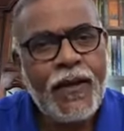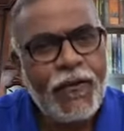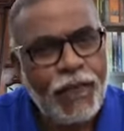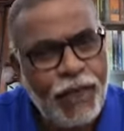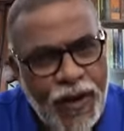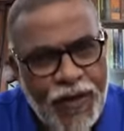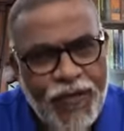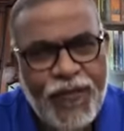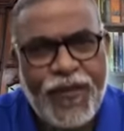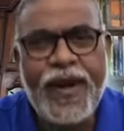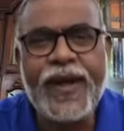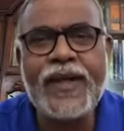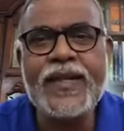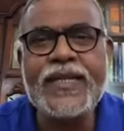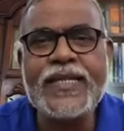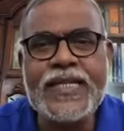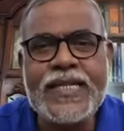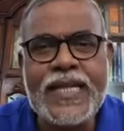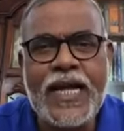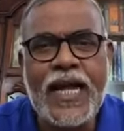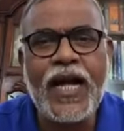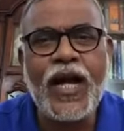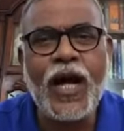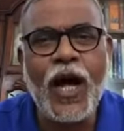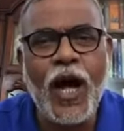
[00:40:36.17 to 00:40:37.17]
Well,
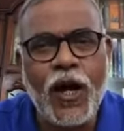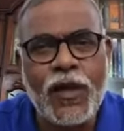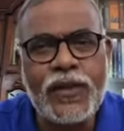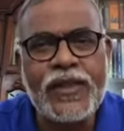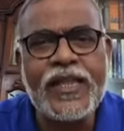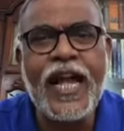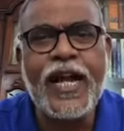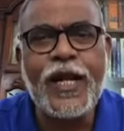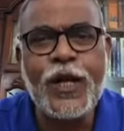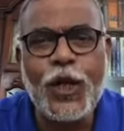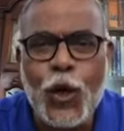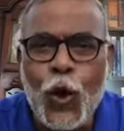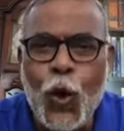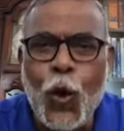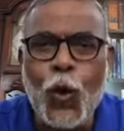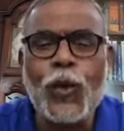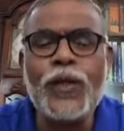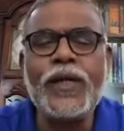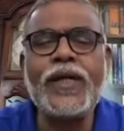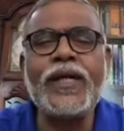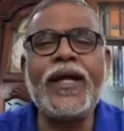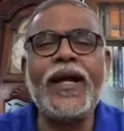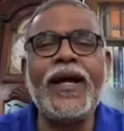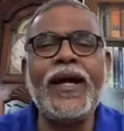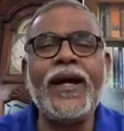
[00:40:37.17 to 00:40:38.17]
friends, uh, on that
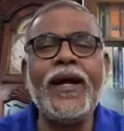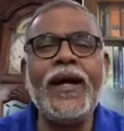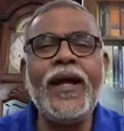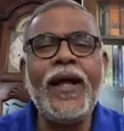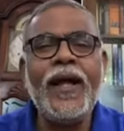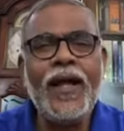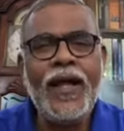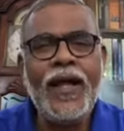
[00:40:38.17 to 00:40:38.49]
note, uh,